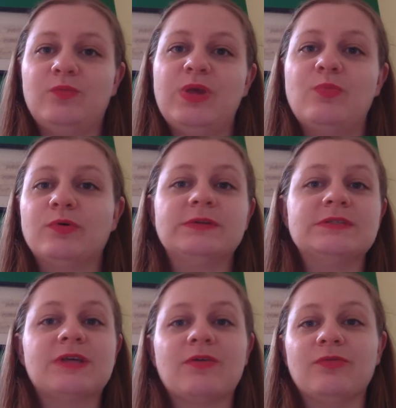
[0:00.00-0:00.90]
people
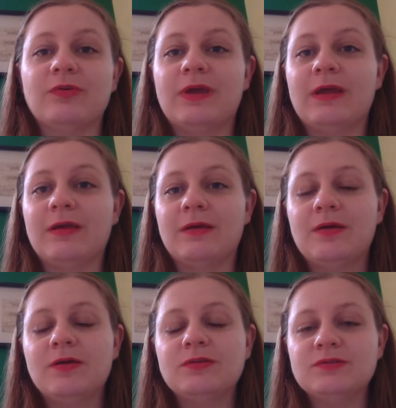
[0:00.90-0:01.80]
discovering
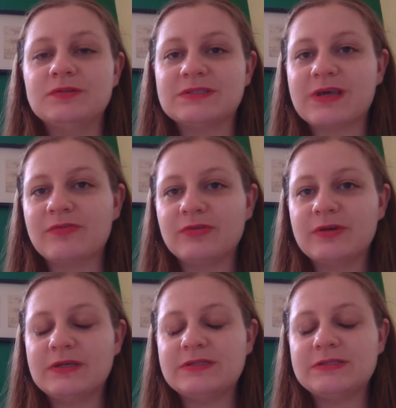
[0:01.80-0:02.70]
new
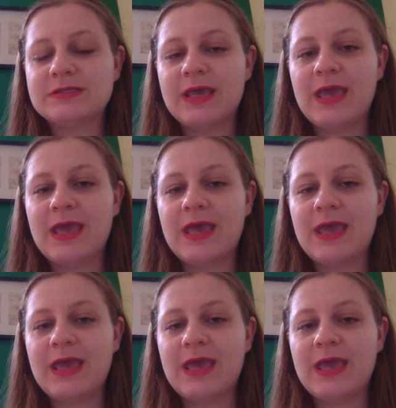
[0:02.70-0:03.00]
discoveries,